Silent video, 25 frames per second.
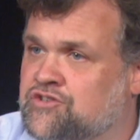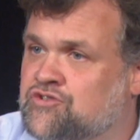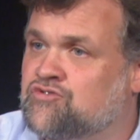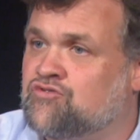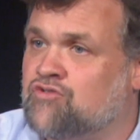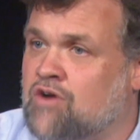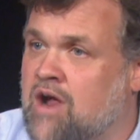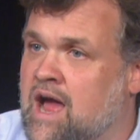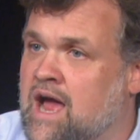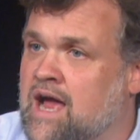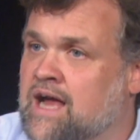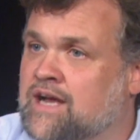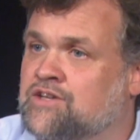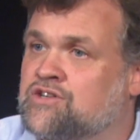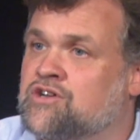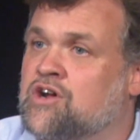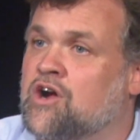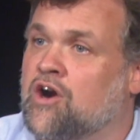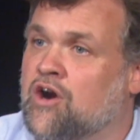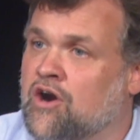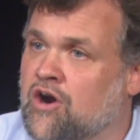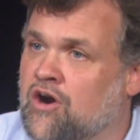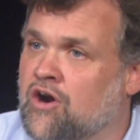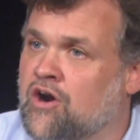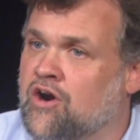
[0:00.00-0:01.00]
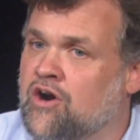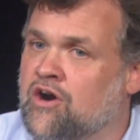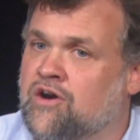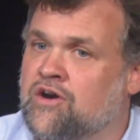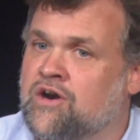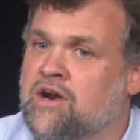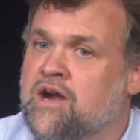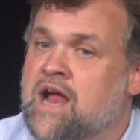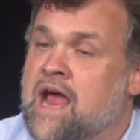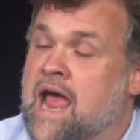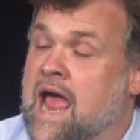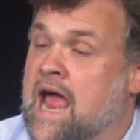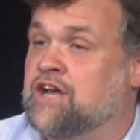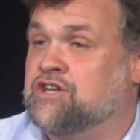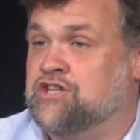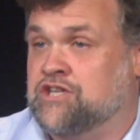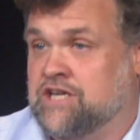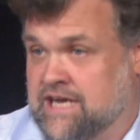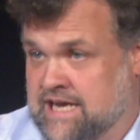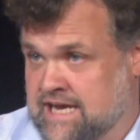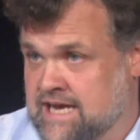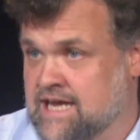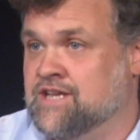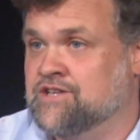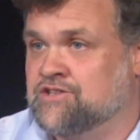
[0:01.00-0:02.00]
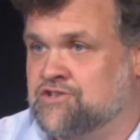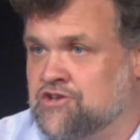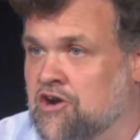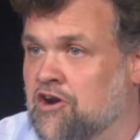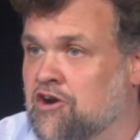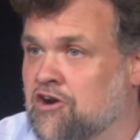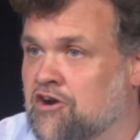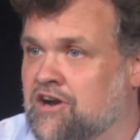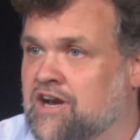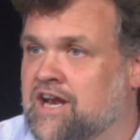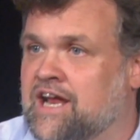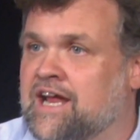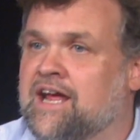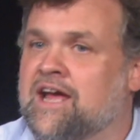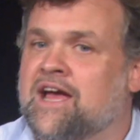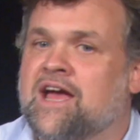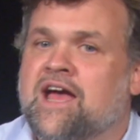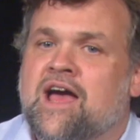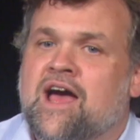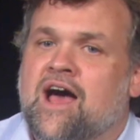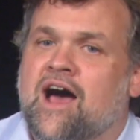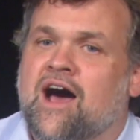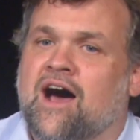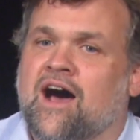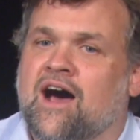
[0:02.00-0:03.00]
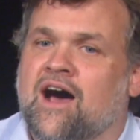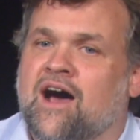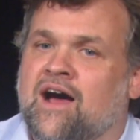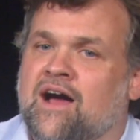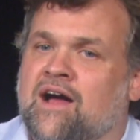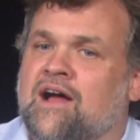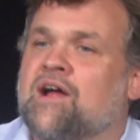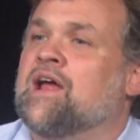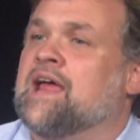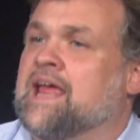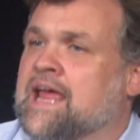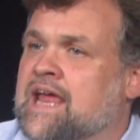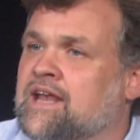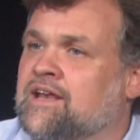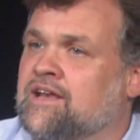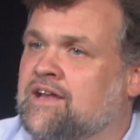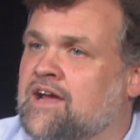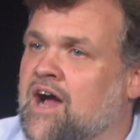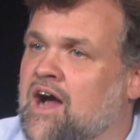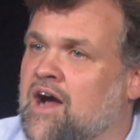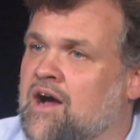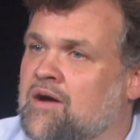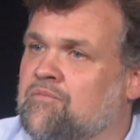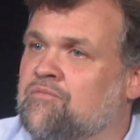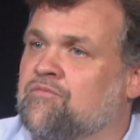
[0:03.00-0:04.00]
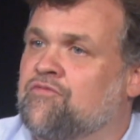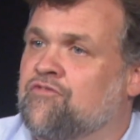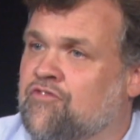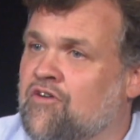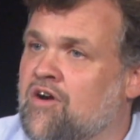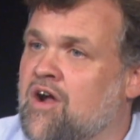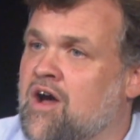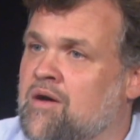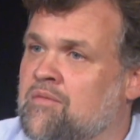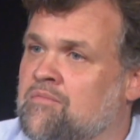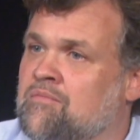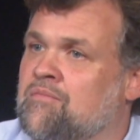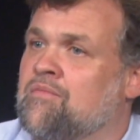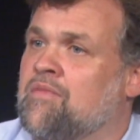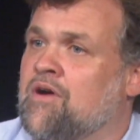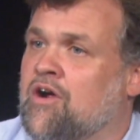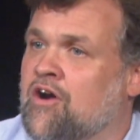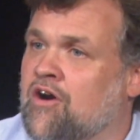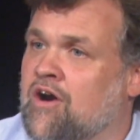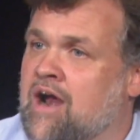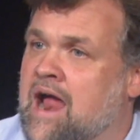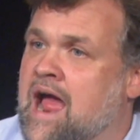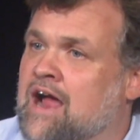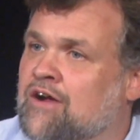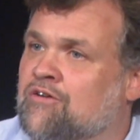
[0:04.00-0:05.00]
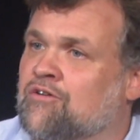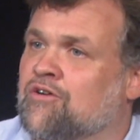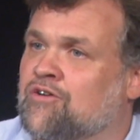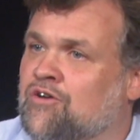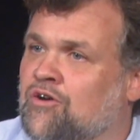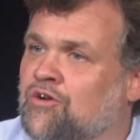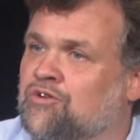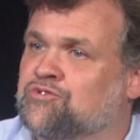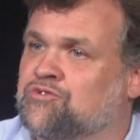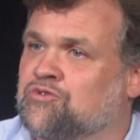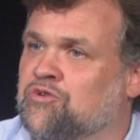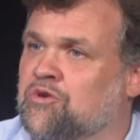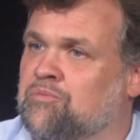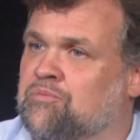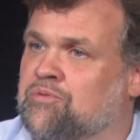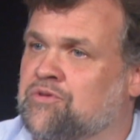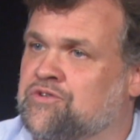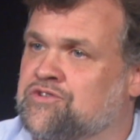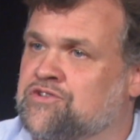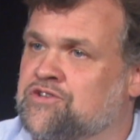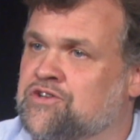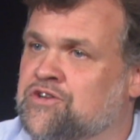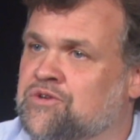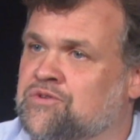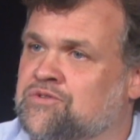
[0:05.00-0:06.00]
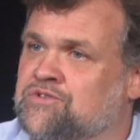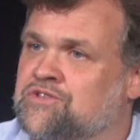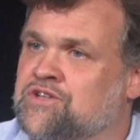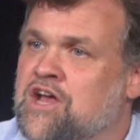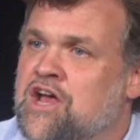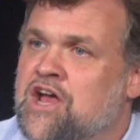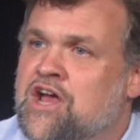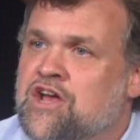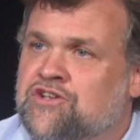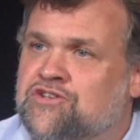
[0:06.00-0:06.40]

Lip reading: trying to earn, and she is earning, income from her agricultural pursuits.